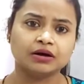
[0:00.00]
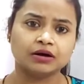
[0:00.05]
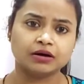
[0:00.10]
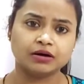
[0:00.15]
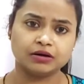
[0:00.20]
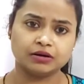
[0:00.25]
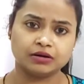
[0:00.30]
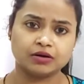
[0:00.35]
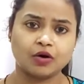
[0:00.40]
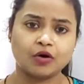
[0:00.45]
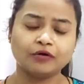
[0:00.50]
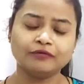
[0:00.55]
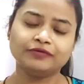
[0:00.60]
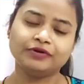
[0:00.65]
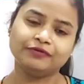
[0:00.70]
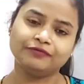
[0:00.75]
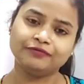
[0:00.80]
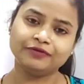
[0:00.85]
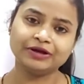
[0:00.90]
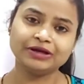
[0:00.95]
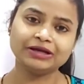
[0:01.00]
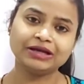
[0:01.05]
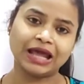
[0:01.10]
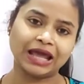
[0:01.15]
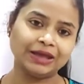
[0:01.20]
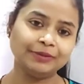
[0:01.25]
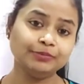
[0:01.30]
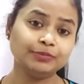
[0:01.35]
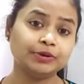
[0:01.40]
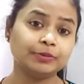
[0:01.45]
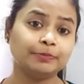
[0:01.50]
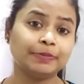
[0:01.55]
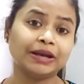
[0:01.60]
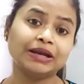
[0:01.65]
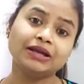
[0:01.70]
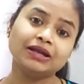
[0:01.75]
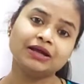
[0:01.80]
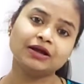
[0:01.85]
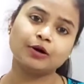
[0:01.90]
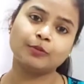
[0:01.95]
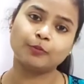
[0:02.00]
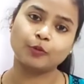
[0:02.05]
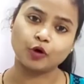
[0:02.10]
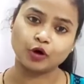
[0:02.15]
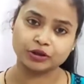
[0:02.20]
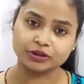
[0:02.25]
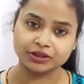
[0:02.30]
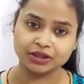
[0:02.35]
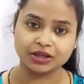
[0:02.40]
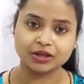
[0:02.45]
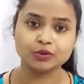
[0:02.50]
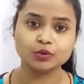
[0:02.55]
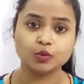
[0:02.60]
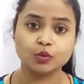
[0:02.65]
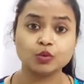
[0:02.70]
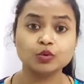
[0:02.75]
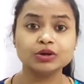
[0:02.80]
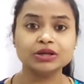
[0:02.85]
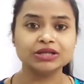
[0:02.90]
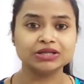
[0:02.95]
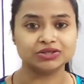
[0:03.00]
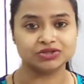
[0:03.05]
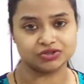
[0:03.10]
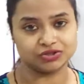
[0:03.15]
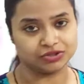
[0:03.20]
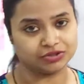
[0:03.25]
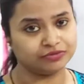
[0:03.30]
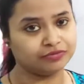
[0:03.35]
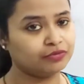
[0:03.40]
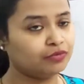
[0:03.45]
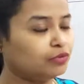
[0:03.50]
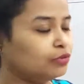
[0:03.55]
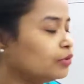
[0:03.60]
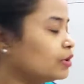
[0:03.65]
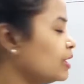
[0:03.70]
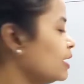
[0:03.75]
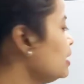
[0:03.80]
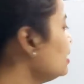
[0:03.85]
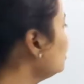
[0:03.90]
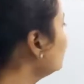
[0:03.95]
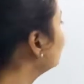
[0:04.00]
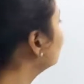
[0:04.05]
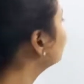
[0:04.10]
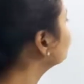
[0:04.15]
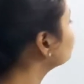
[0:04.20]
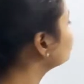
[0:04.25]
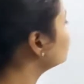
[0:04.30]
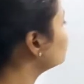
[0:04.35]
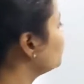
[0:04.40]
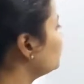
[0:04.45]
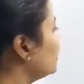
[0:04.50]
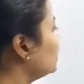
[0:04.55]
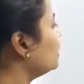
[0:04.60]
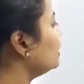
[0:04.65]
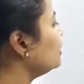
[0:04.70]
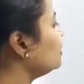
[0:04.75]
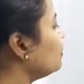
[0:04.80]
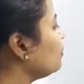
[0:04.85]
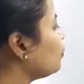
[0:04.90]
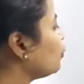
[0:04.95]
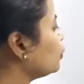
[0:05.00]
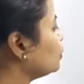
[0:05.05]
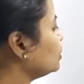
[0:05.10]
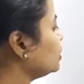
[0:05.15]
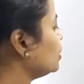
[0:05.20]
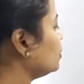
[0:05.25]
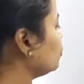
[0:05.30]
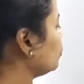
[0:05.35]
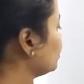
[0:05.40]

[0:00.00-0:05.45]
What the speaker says: of different type depending upon their origin. Okay, so depending upon their